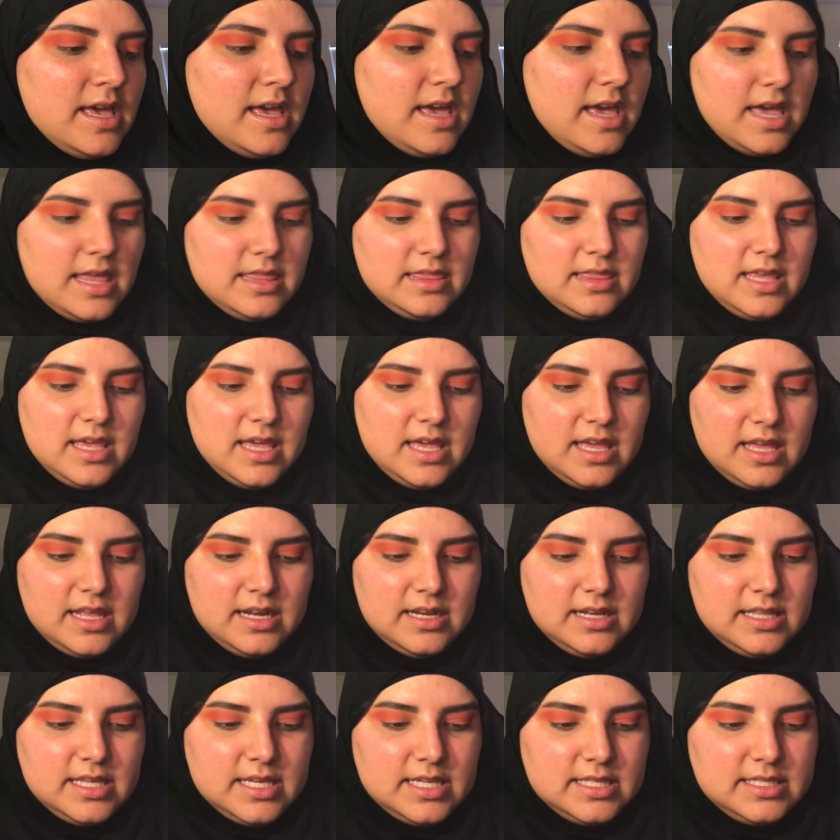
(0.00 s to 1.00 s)
And
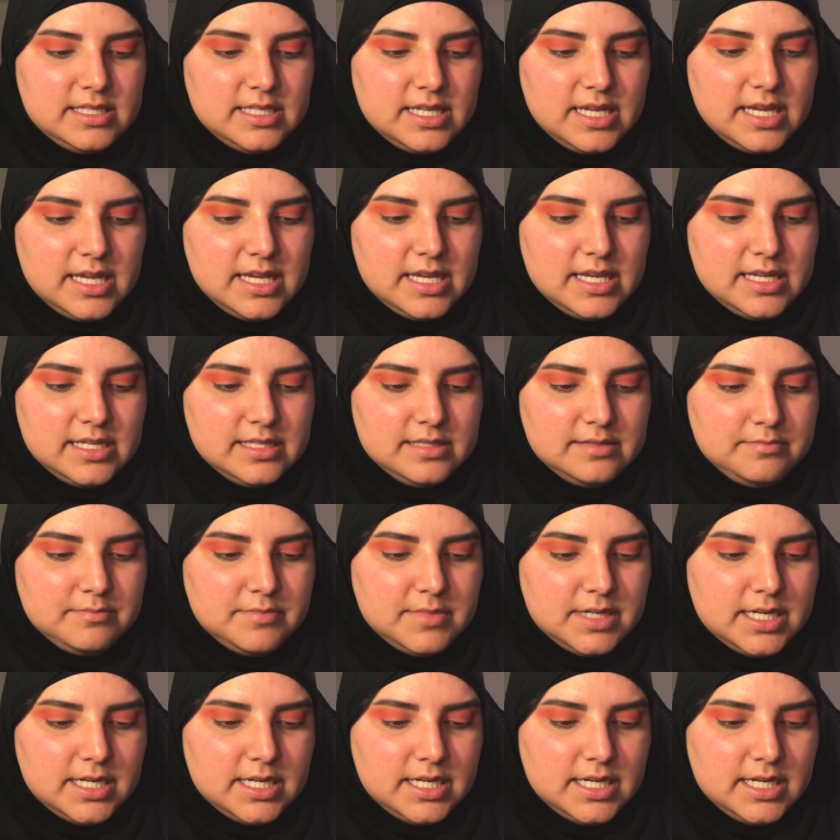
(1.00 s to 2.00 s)
then this is
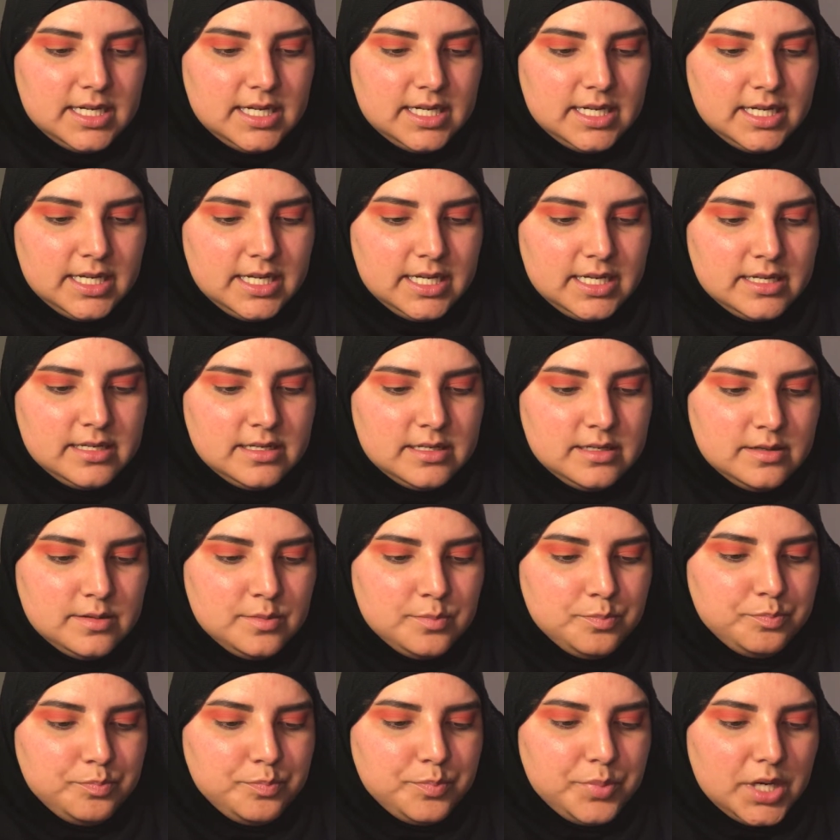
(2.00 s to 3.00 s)
my
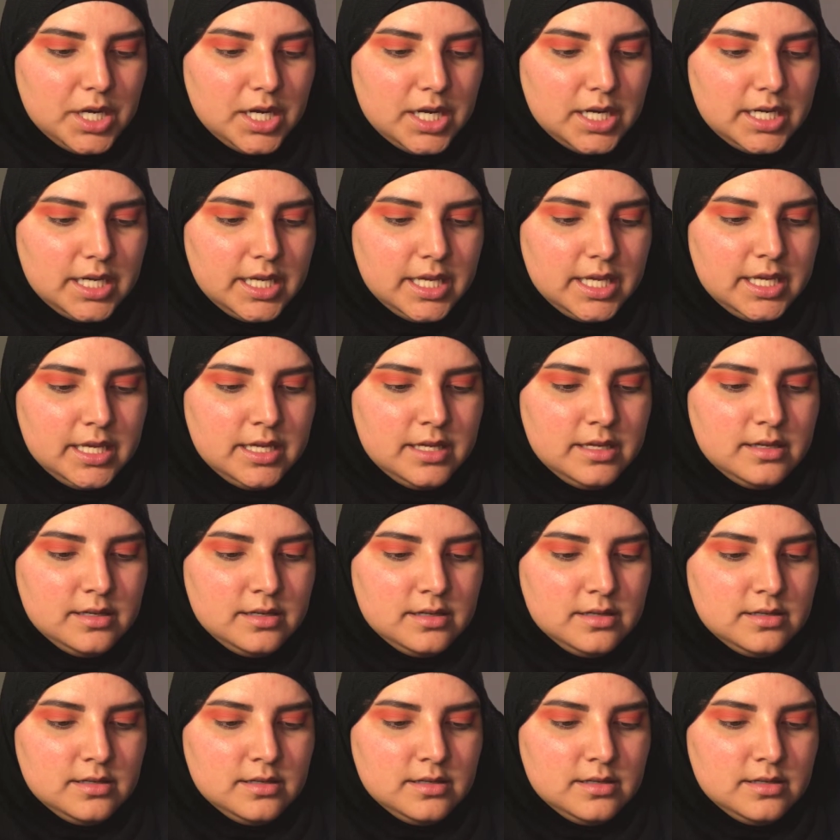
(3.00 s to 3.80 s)
Bodyography